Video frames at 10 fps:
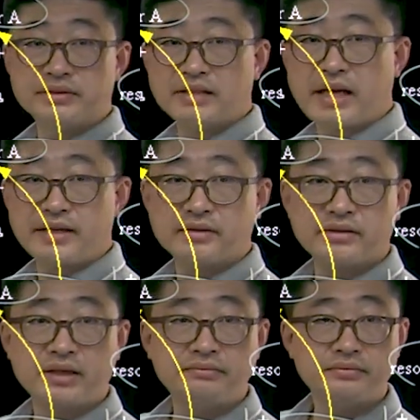
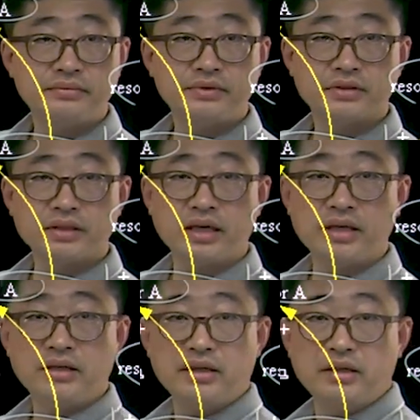diagram. Okay,
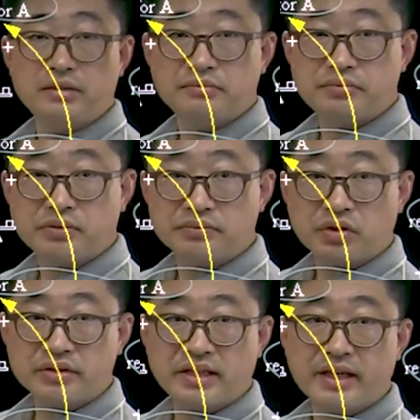from
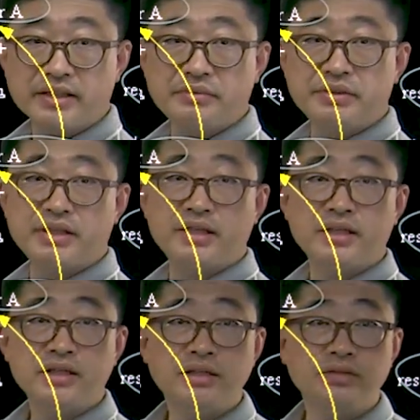total
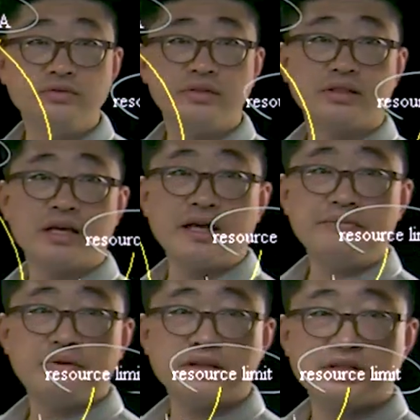activity to the gain
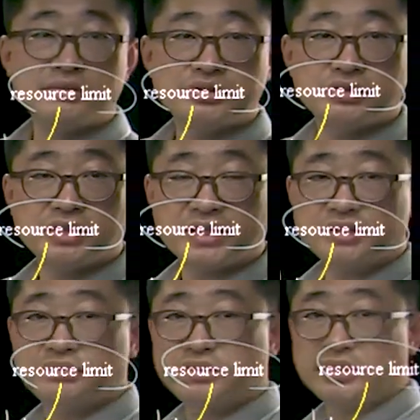per individual
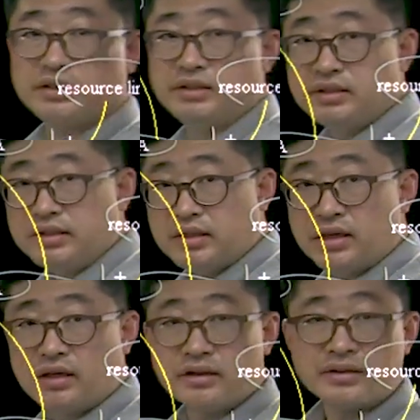activity.
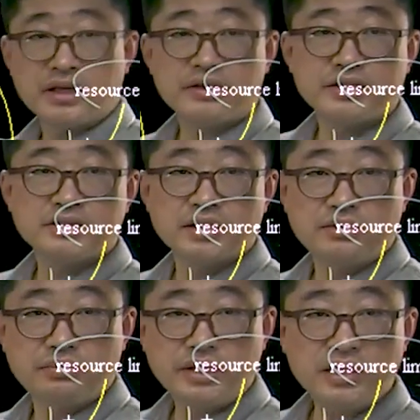There is a
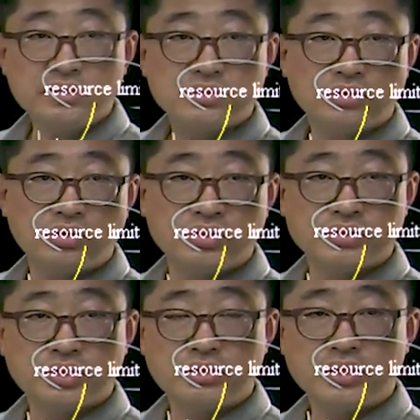link,
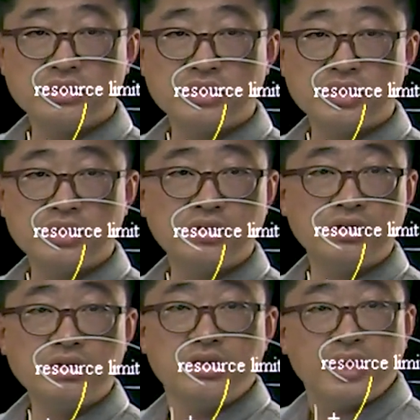causal link
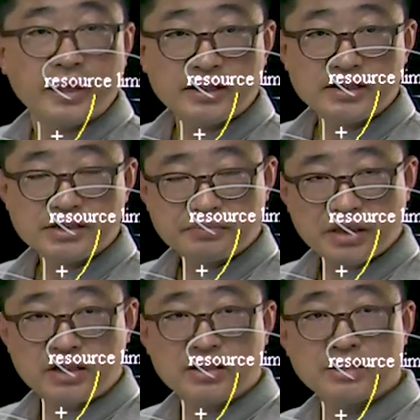here, and it
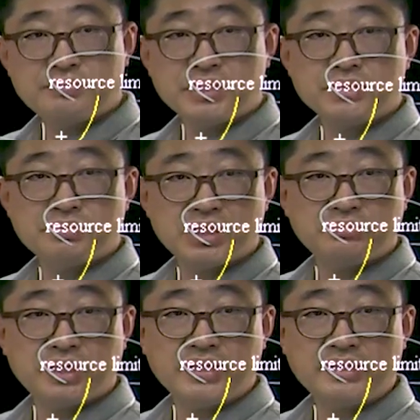is being
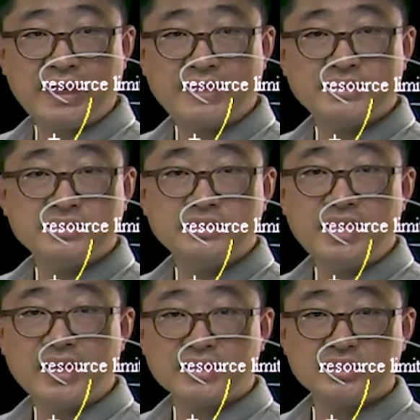specified as a
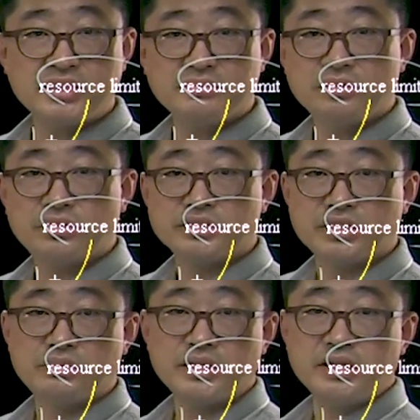negative
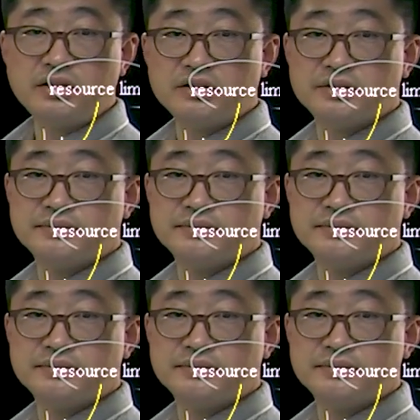causal link.